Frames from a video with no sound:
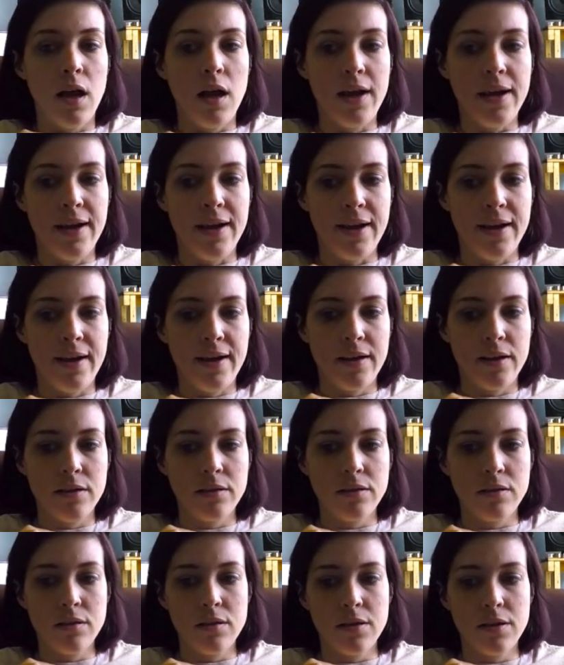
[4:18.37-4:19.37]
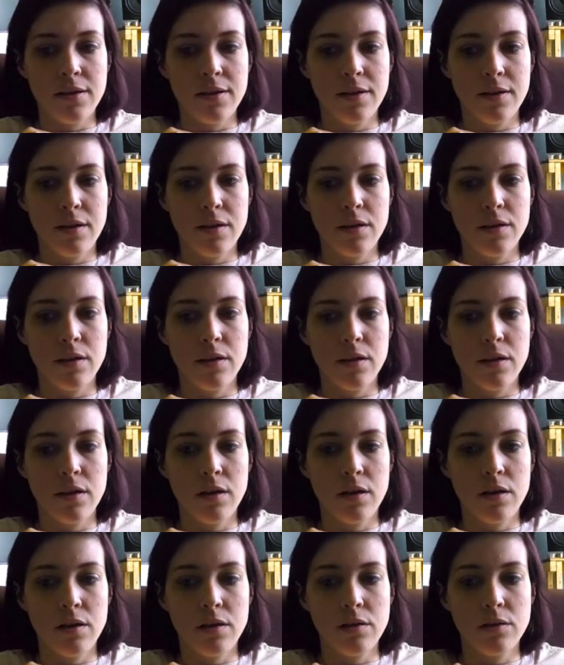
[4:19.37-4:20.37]
And
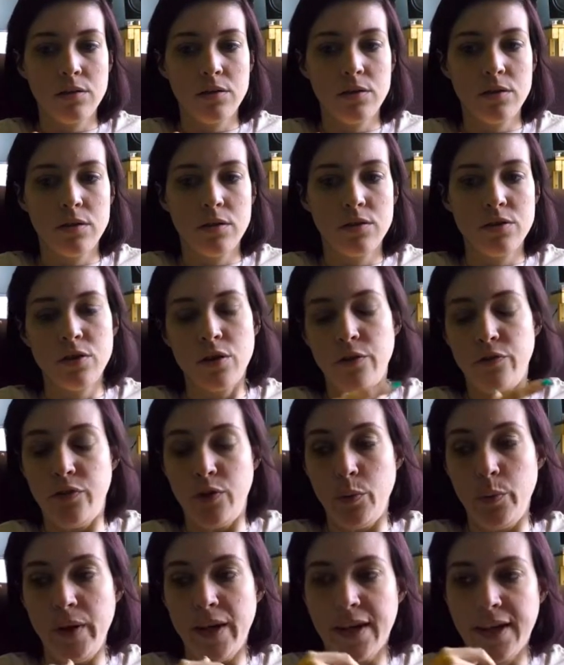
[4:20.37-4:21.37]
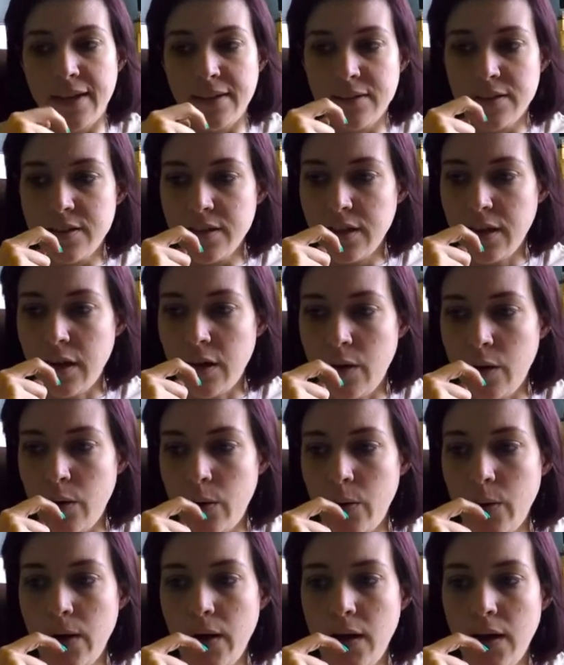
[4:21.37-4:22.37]
so a few weekends
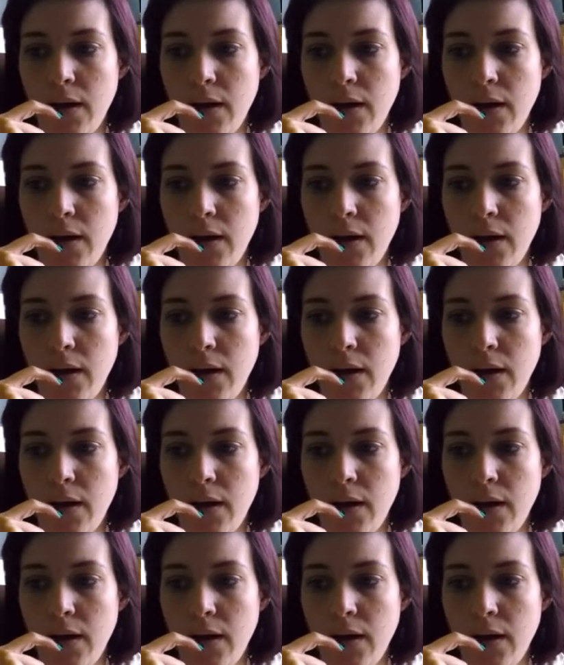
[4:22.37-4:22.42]
ago,